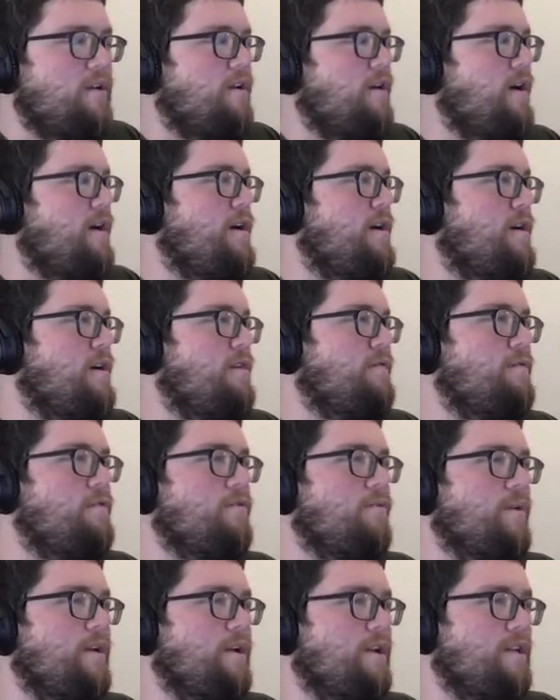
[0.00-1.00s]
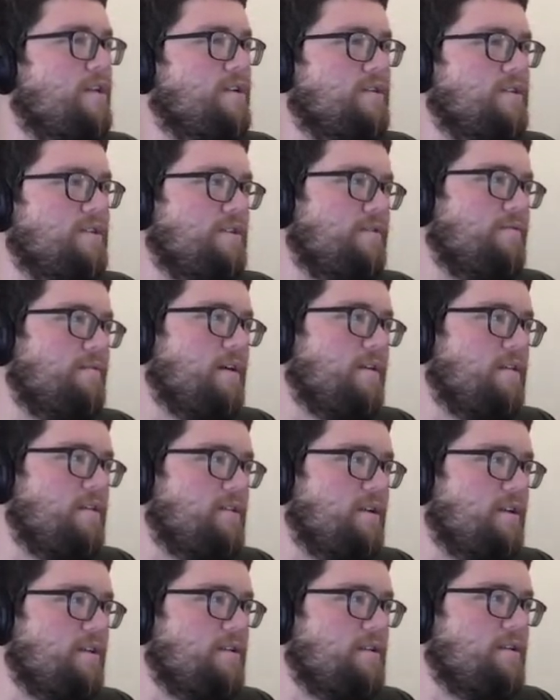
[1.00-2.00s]
If you want to get a sense of how the
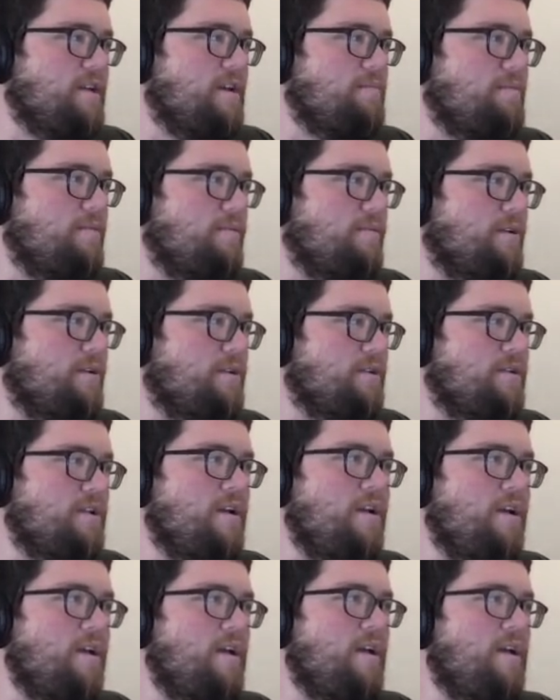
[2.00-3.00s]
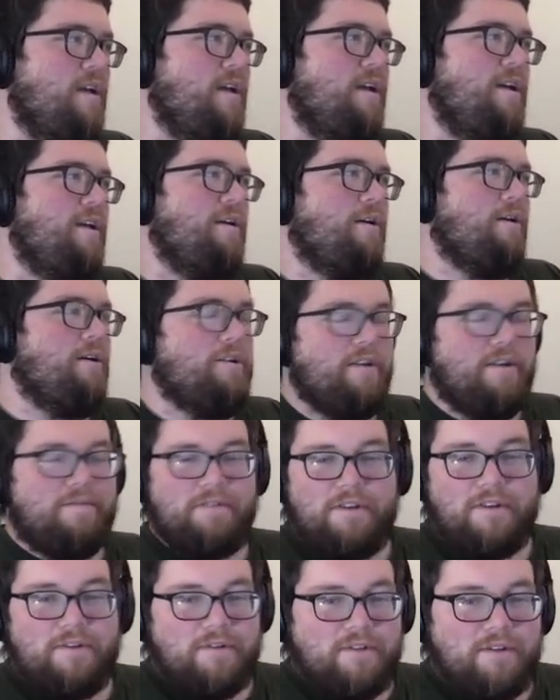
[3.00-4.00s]
Solidus admin works, all you have to
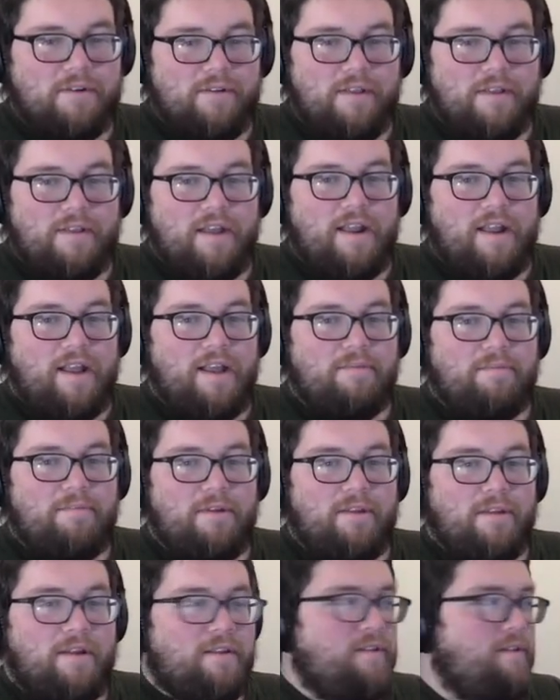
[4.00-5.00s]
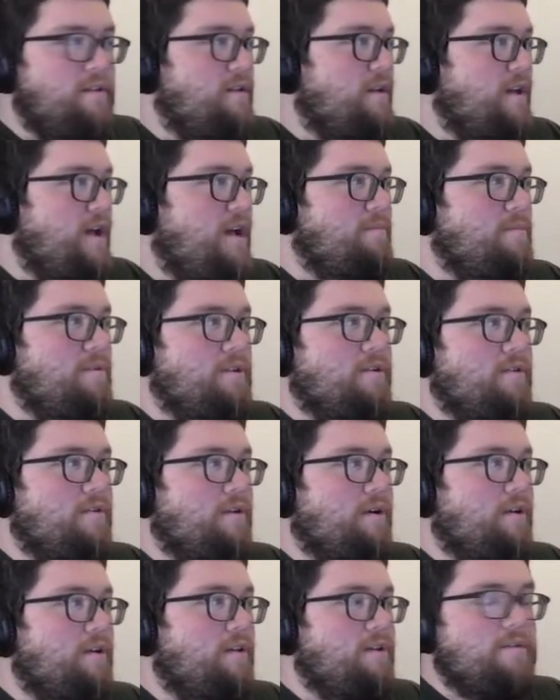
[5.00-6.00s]
do is enter in that the admin
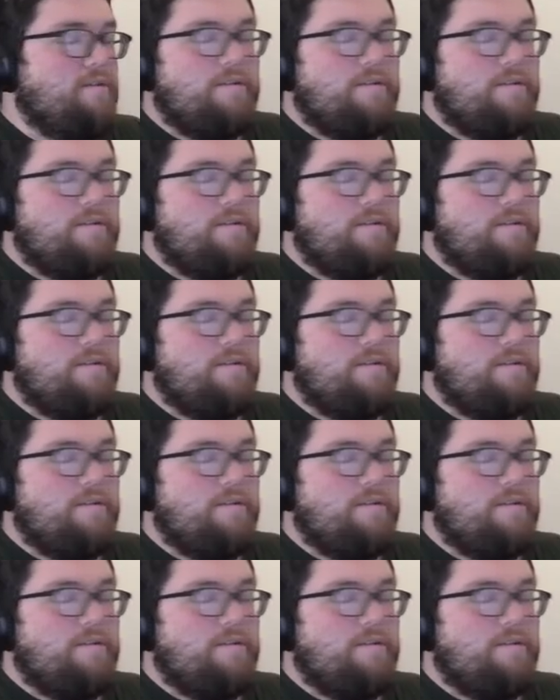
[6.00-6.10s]
URL, and